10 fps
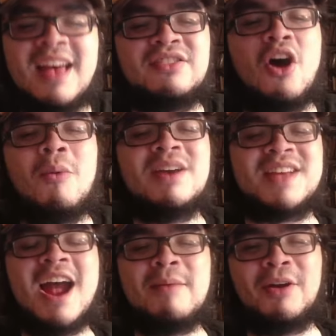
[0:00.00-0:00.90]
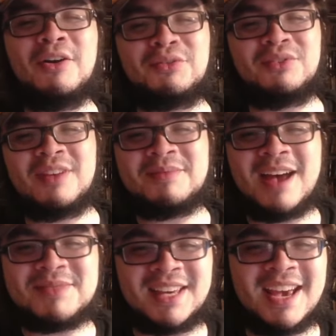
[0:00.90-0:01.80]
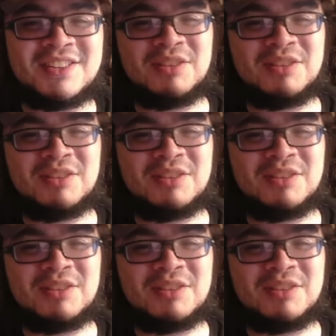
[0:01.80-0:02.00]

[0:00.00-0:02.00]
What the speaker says: As always, I am your host with sometimes, occasionally,